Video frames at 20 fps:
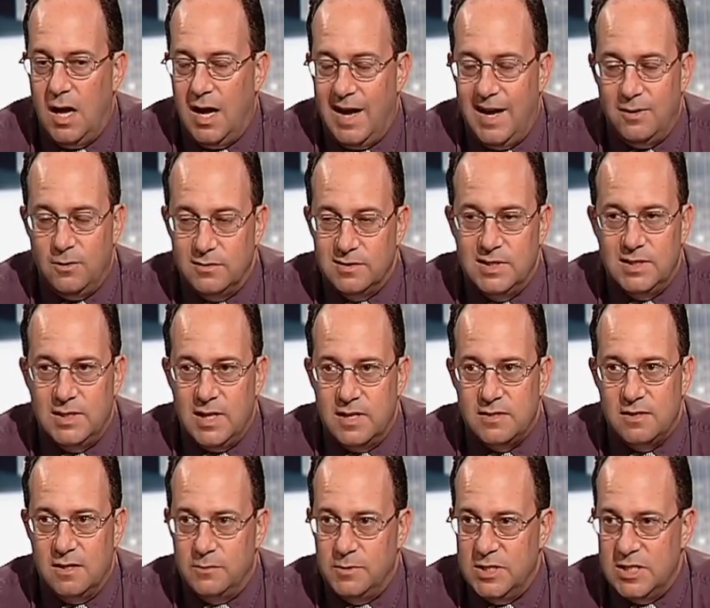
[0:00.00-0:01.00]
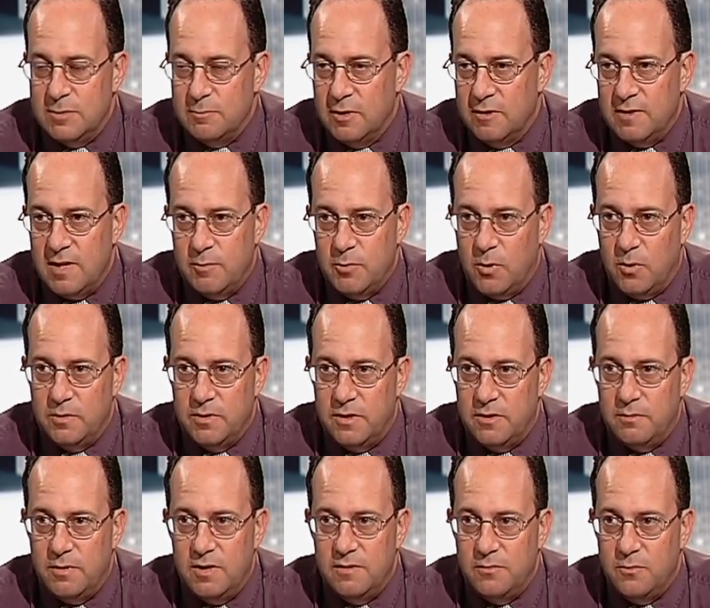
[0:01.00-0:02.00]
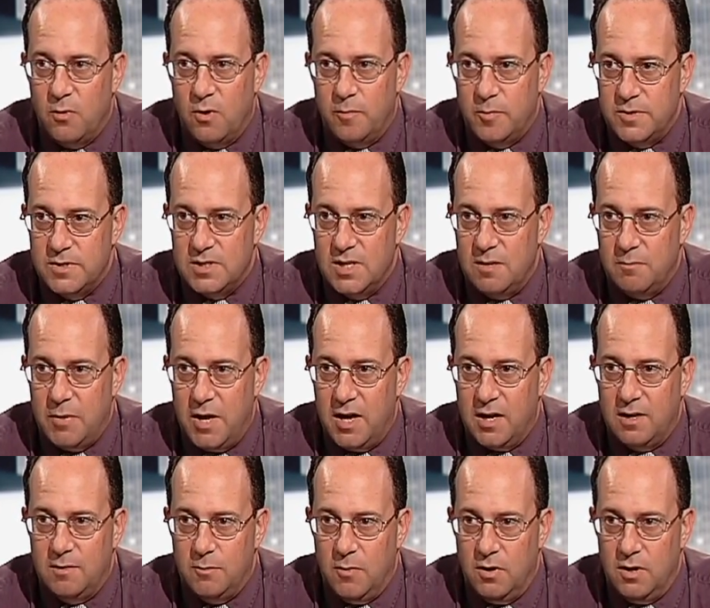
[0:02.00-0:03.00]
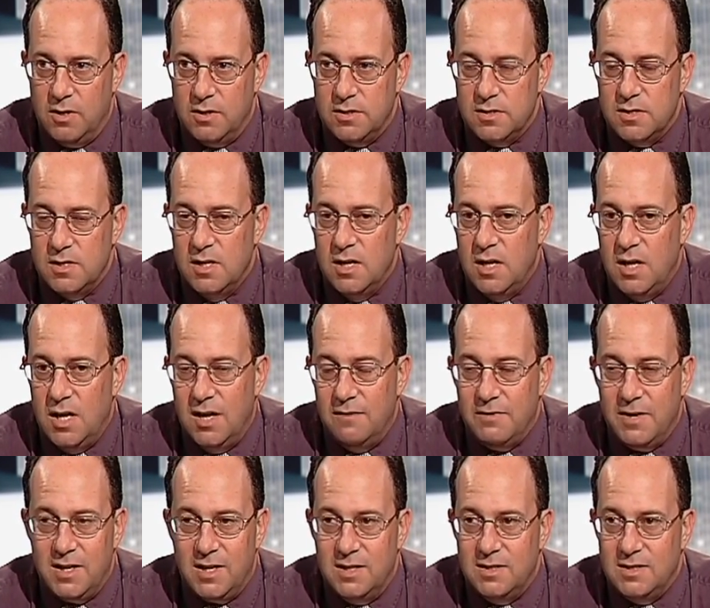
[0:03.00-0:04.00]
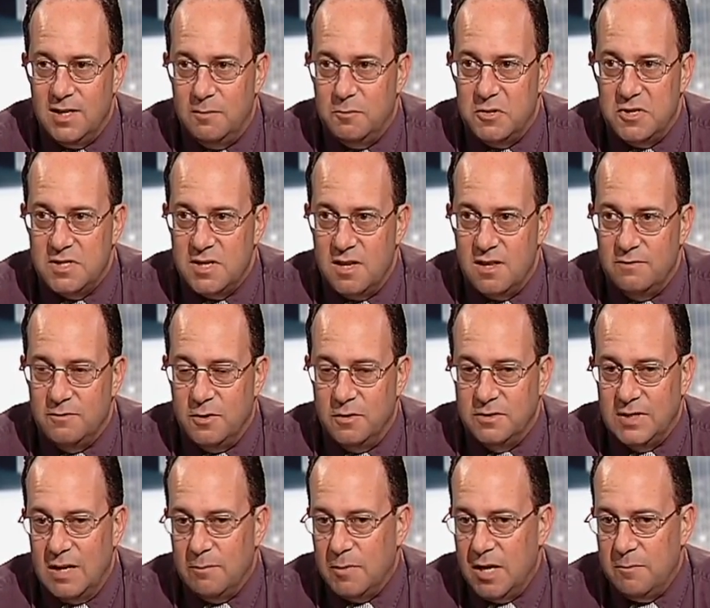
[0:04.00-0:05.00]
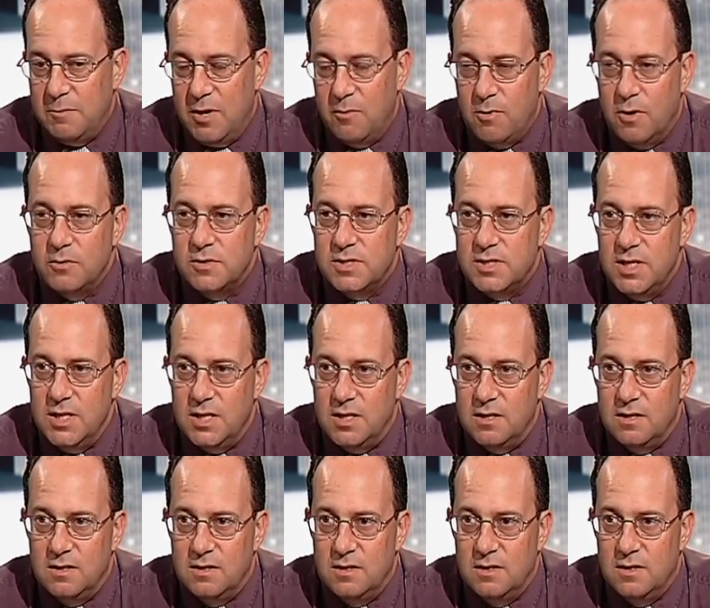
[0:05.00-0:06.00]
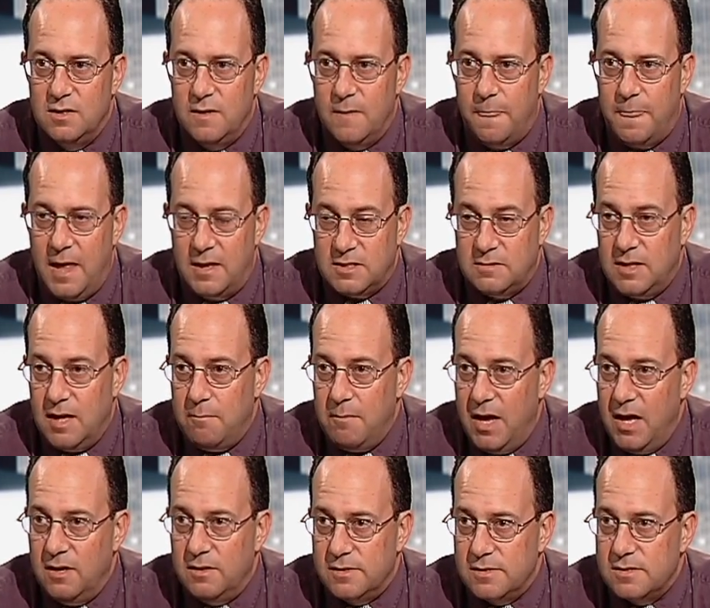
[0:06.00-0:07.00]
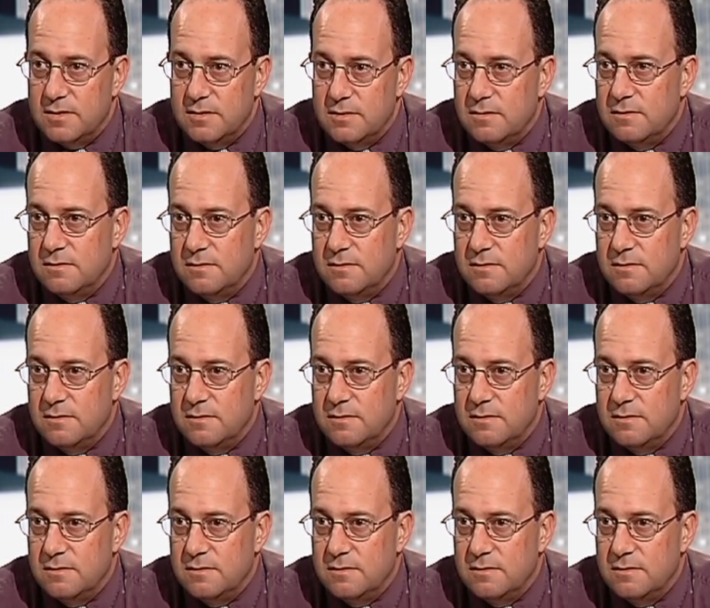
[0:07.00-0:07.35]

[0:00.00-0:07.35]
I don't think that's unreasonable if I polled at 3-4% back in March. If I get 10% of the vote, that might be row C. That matters.